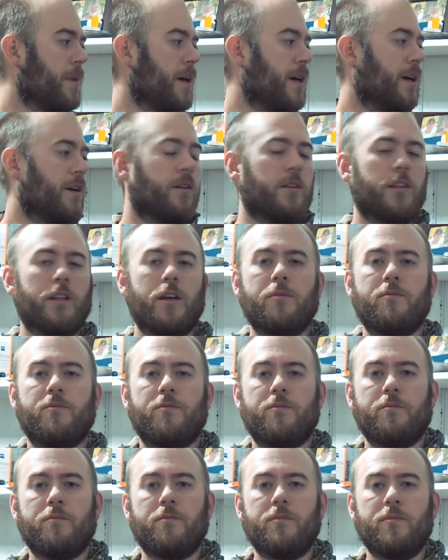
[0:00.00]
big on that
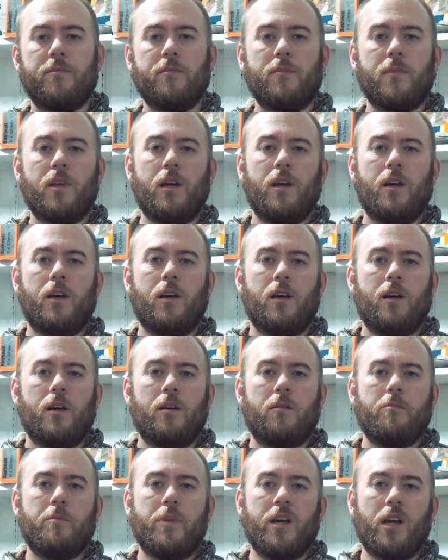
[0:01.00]

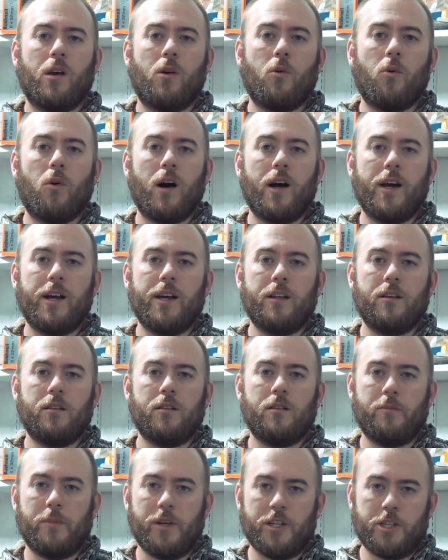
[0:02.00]
being quiet
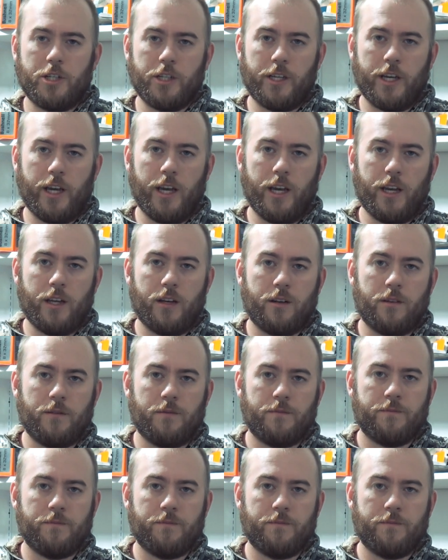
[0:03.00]
best you can.